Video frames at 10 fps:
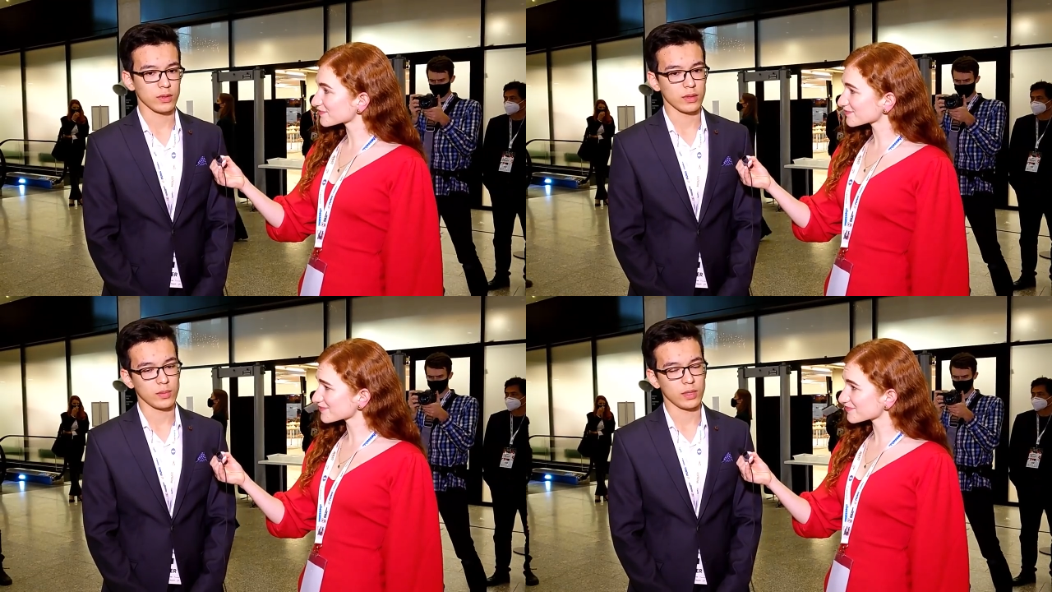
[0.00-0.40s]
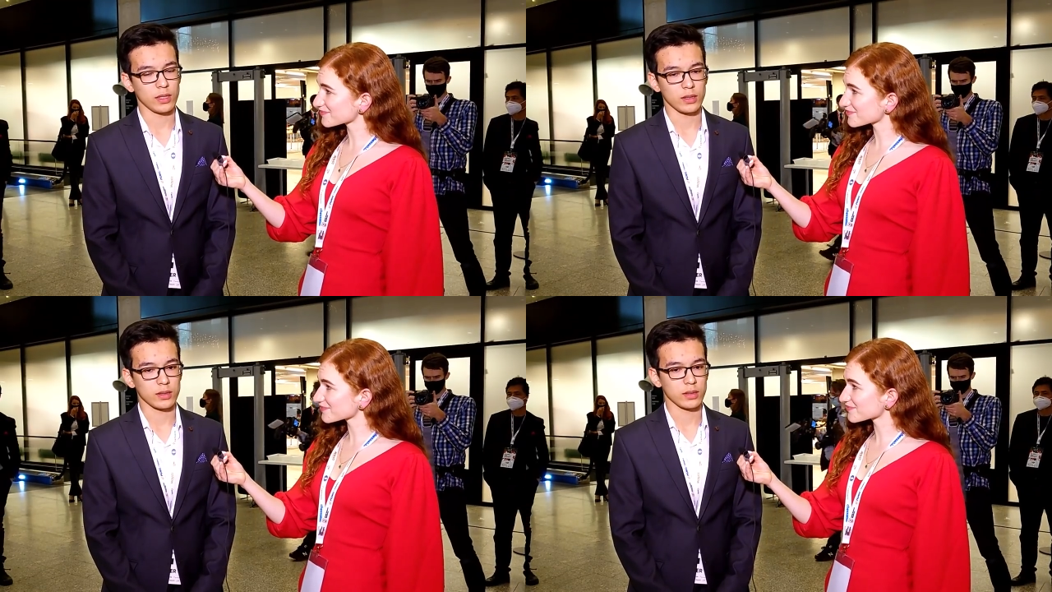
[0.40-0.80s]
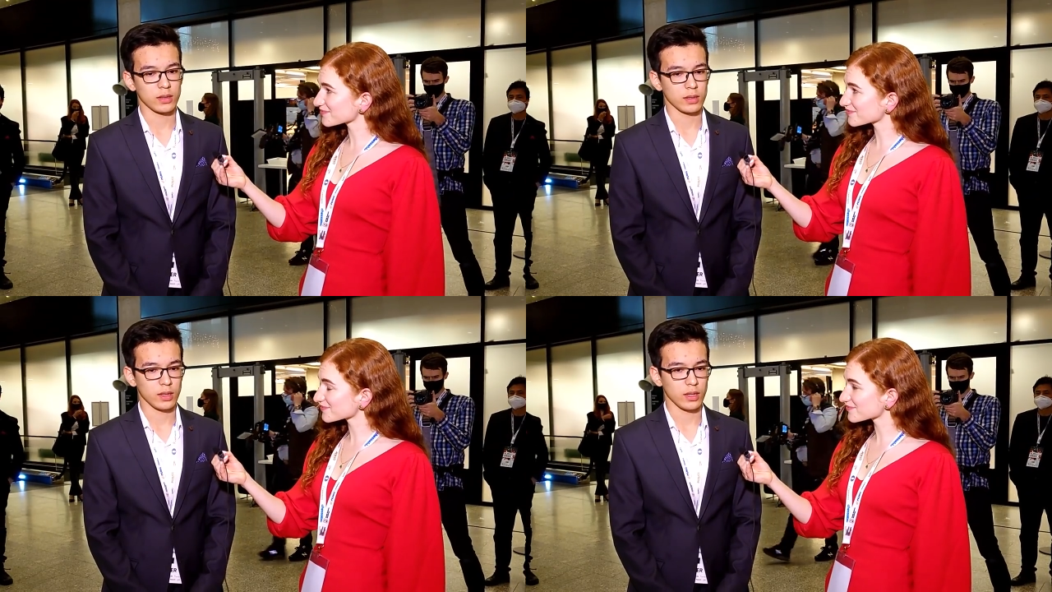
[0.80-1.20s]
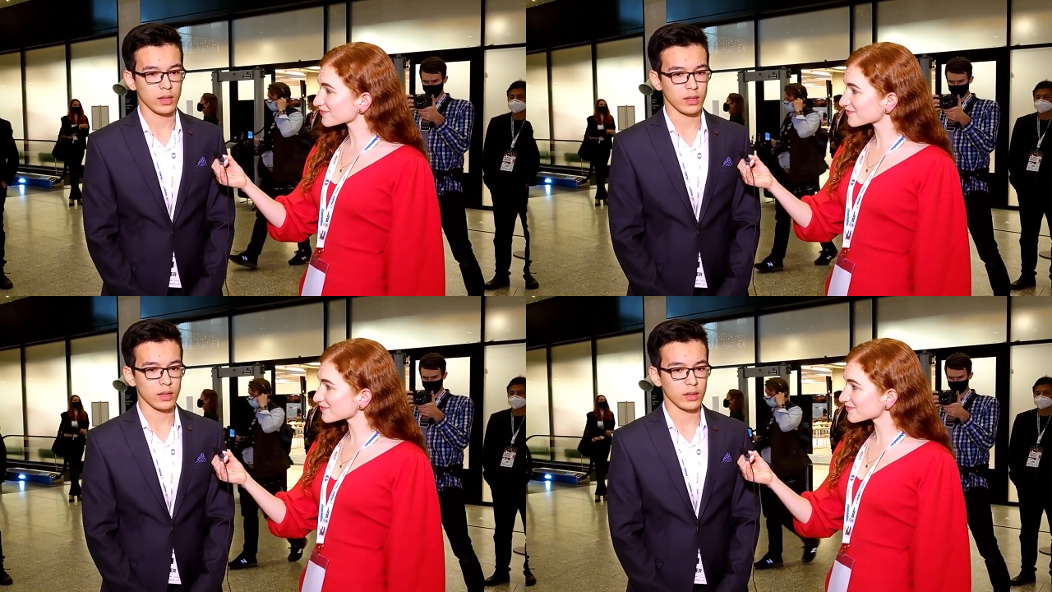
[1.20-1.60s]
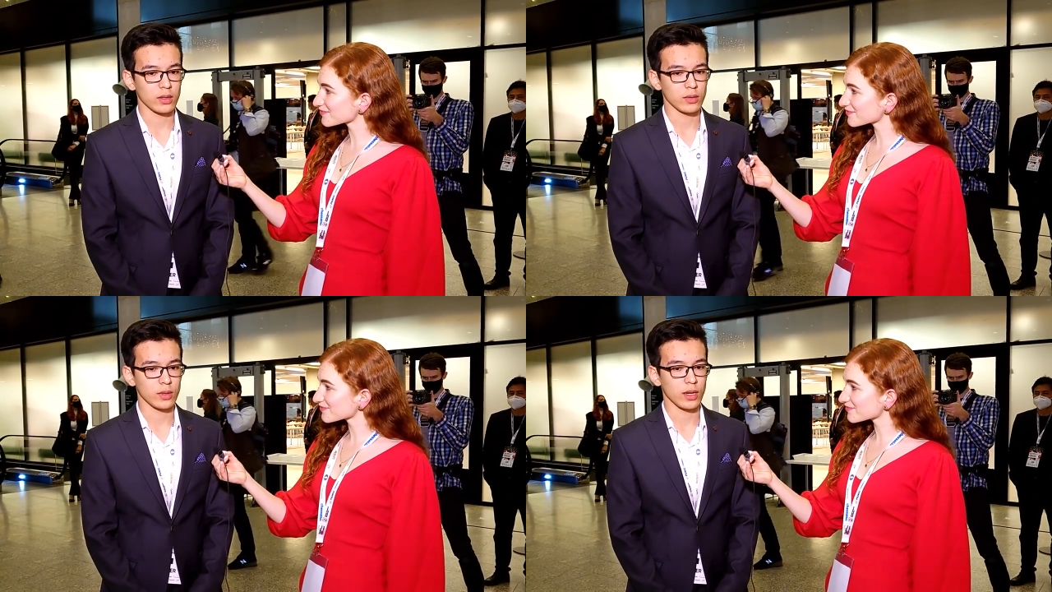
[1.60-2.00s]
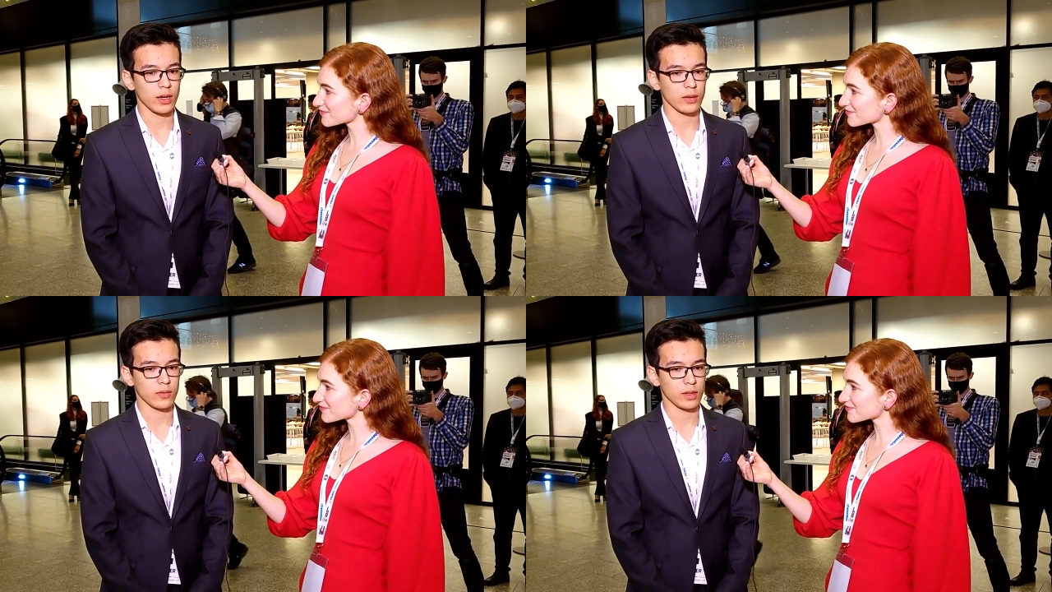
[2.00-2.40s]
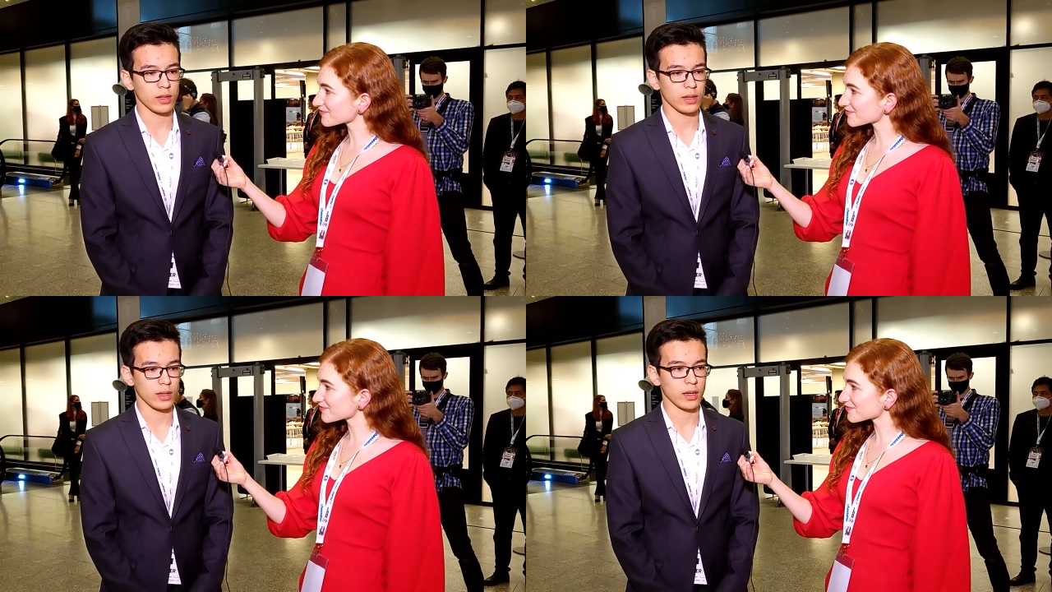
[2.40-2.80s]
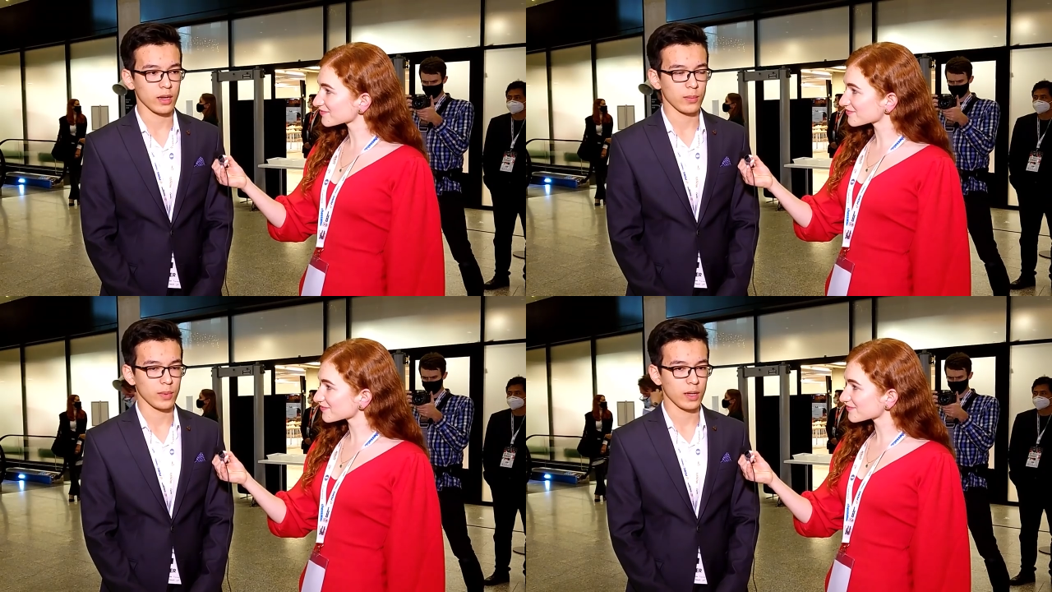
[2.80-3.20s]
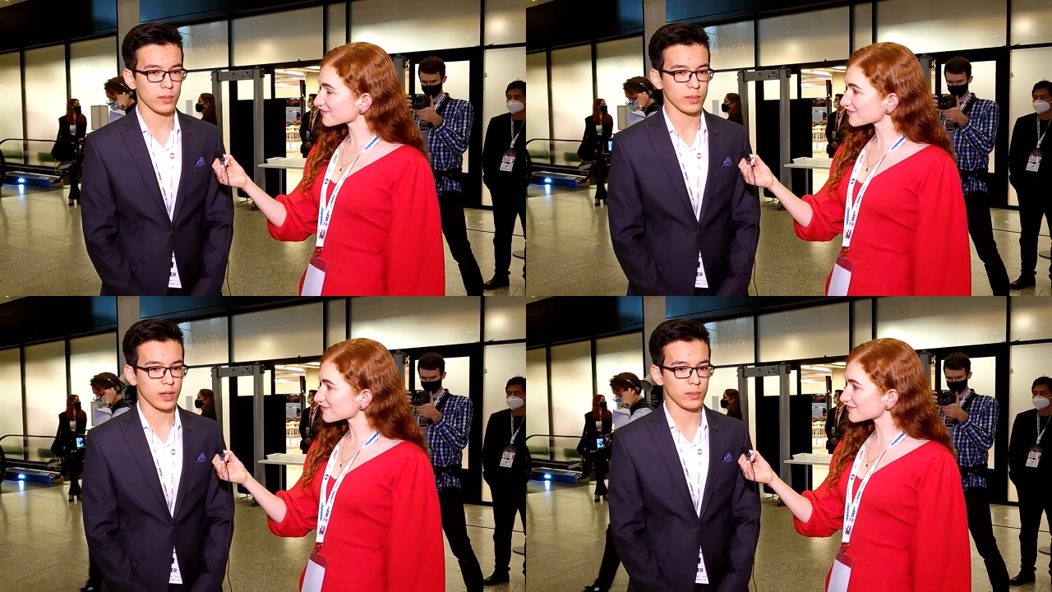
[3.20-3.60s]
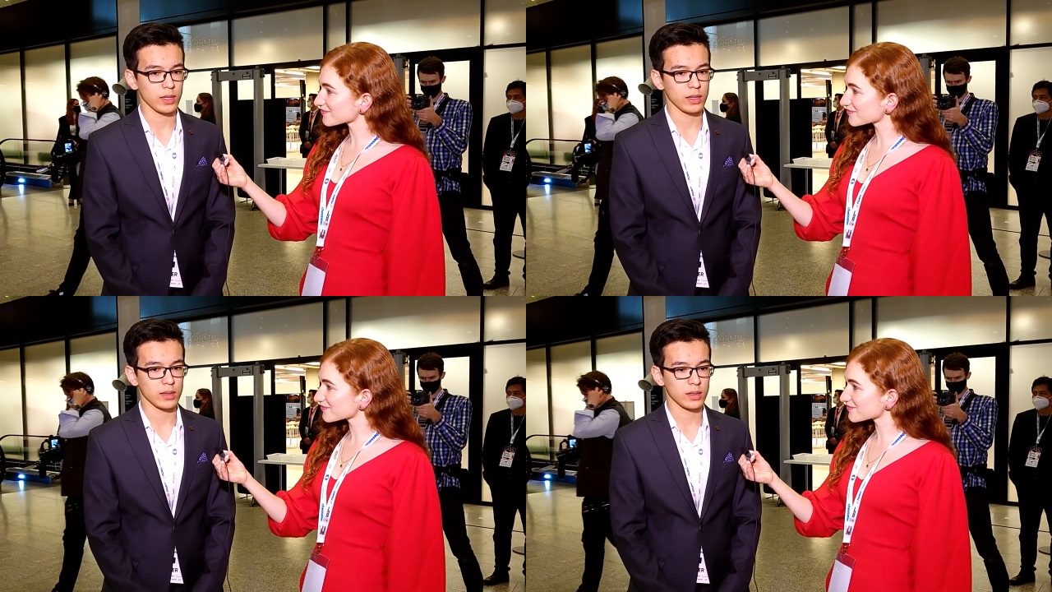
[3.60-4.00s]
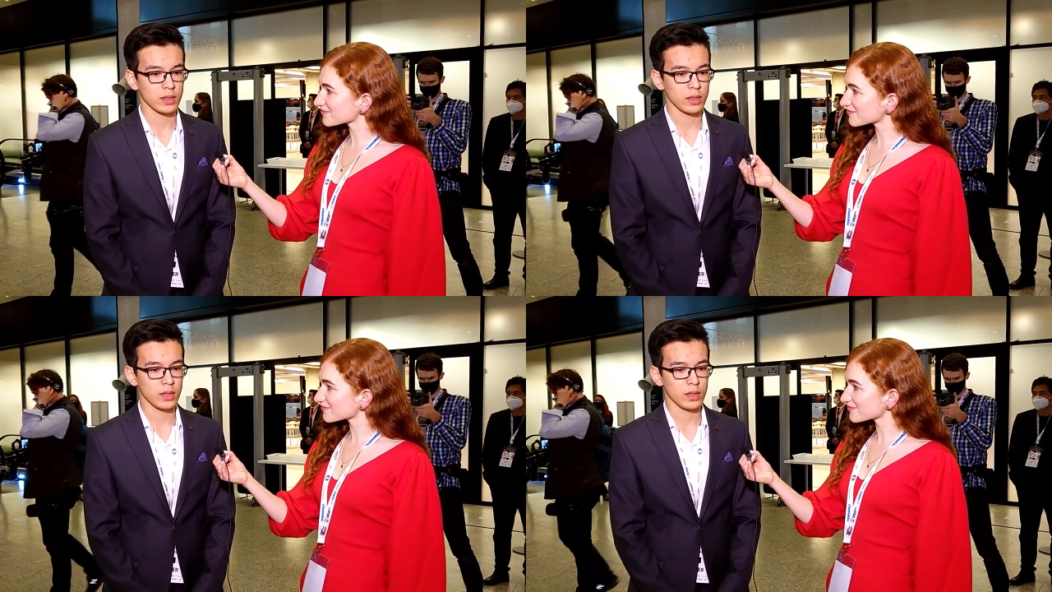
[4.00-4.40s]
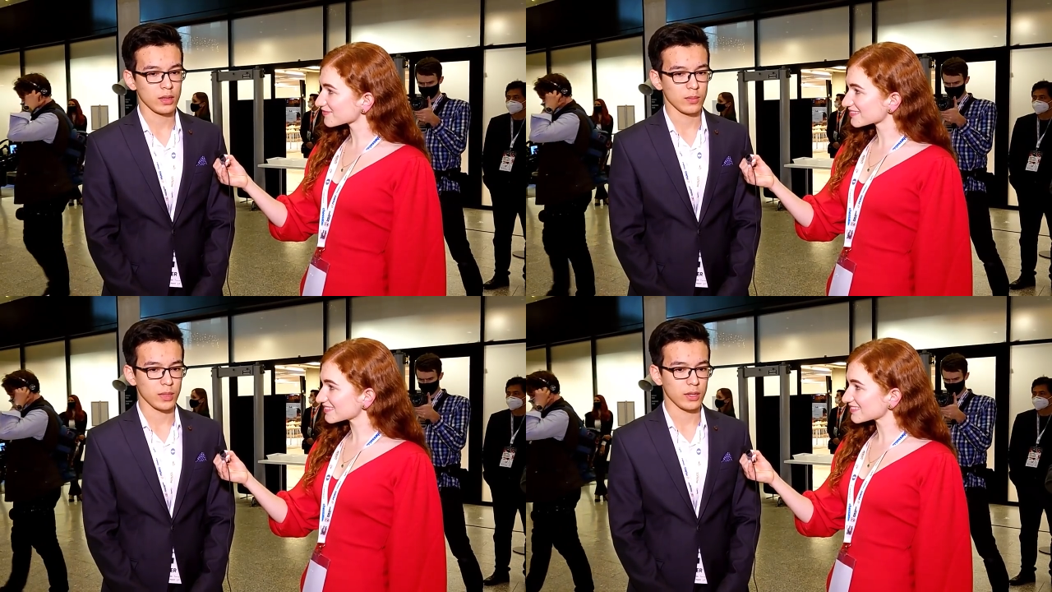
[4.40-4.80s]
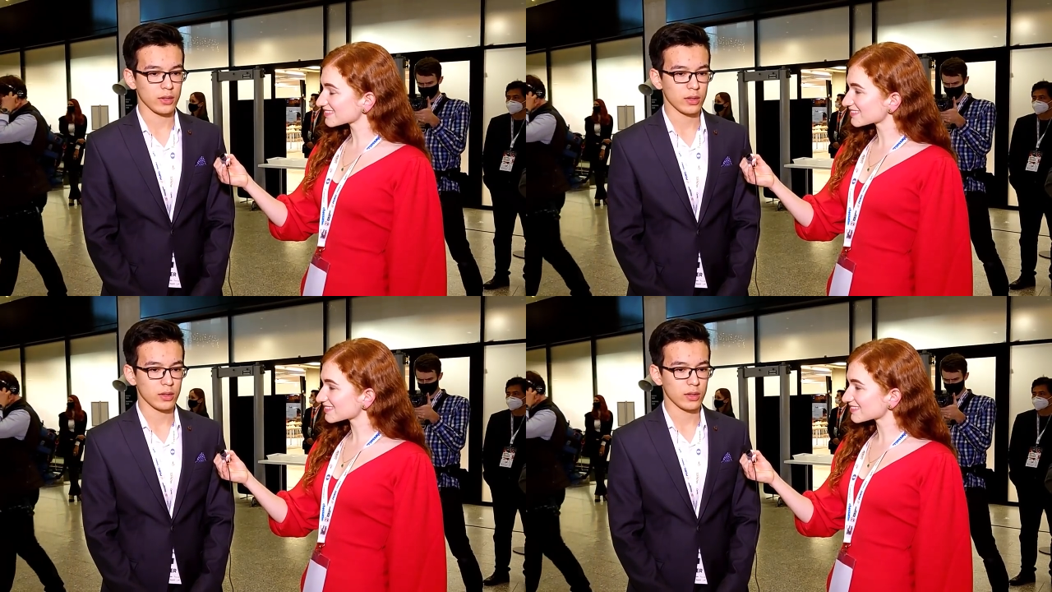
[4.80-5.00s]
Speaker 1: But yeah, today I feel like I played better,